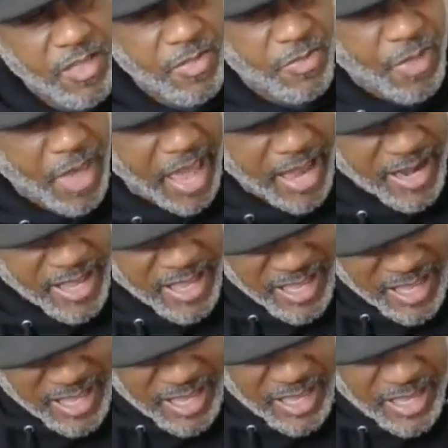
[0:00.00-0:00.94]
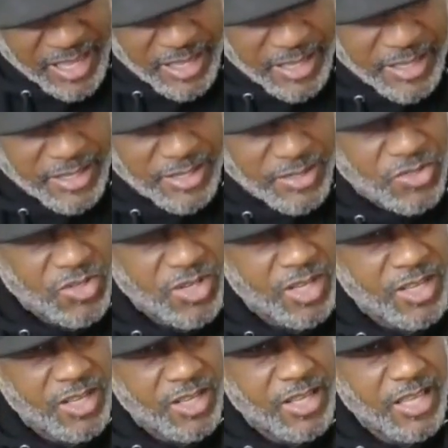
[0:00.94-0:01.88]
that is
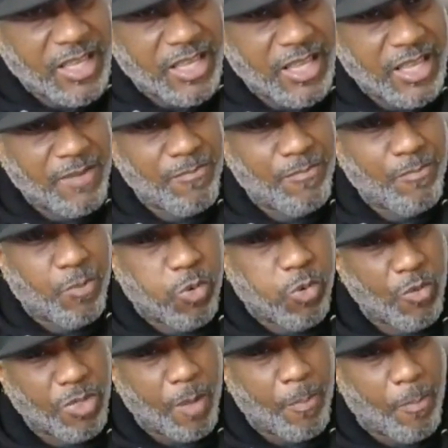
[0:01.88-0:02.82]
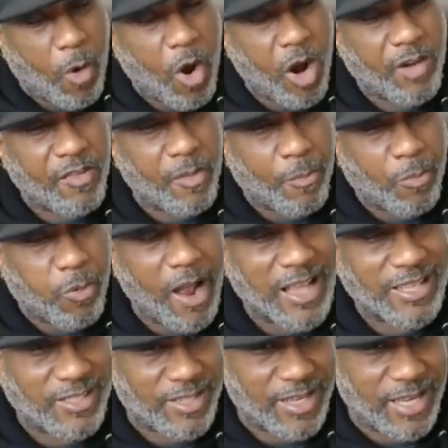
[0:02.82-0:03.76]
in the part of the
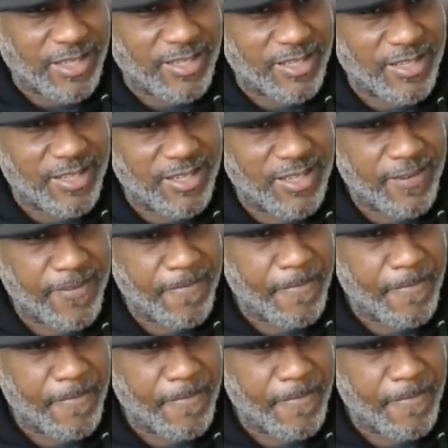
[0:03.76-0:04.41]
process.